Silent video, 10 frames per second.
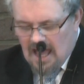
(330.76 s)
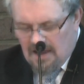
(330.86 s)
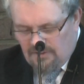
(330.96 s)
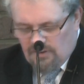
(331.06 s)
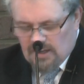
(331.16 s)

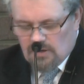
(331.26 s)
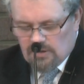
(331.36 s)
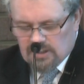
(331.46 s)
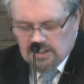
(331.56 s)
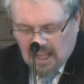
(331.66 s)
Every
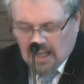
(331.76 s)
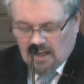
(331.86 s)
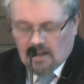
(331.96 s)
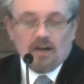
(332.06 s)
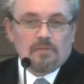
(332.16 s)
good
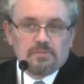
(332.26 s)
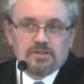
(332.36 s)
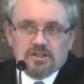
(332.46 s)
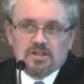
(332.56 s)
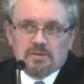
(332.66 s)
thing
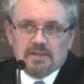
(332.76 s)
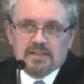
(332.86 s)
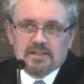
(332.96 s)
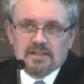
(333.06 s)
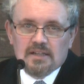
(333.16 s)
comes to
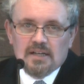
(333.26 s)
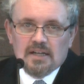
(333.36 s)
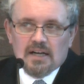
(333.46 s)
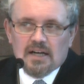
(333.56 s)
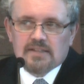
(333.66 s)
us
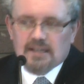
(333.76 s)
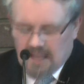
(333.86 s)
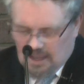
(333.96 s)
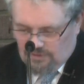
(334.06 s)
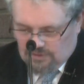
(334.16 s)
as a
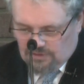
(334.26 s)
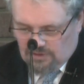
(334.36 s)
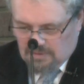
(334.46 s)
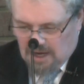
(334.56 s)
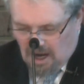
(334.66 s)
gift
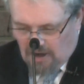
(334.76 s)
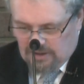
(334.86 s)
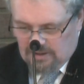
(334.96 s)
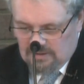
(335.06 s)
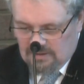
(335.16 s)
from
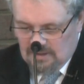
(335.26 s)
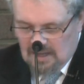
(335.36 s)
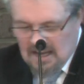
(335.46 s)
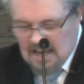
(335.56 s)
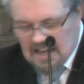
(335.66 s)
God.
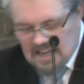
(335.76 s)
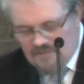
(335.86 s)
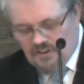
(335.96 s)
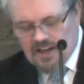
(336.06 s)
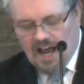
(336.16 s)

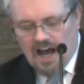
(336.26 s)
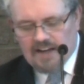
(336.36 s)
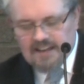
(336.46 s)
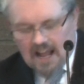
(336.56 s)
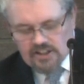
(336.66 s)
Even
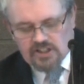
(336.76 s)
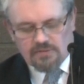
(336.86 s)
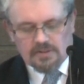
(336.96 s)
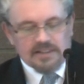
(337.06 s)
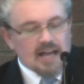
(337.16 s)
our
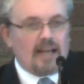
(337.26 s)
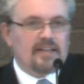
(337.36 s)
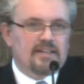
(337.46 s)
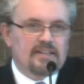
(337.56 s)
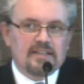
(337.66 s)
natural
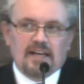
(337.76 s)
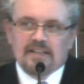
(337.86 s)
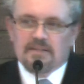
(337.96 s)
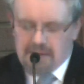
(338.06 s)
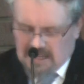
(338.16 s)
talents
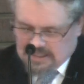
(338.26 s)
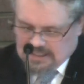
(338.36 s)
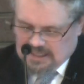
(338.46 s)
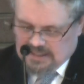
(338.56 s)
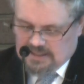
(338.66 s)
and
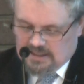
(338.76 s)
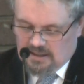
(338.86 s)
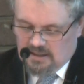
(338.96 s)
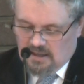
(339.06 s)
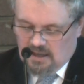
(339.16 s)
abilities
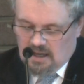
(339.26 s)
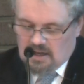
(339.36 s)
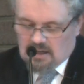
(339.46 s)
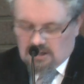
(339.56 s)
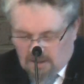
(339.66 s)

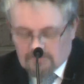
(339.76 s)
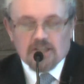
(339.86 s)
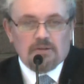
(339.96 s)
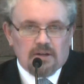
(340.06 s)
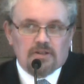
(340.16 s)
come
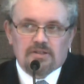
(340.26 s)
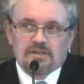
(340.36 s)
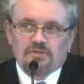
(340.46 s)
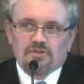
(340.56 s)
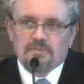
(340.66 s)
to
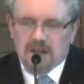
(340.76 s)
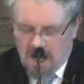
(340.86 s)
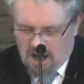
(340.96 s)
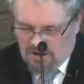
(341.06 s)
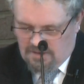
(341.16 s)
us from
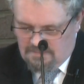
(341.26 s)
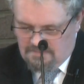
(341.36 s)
God.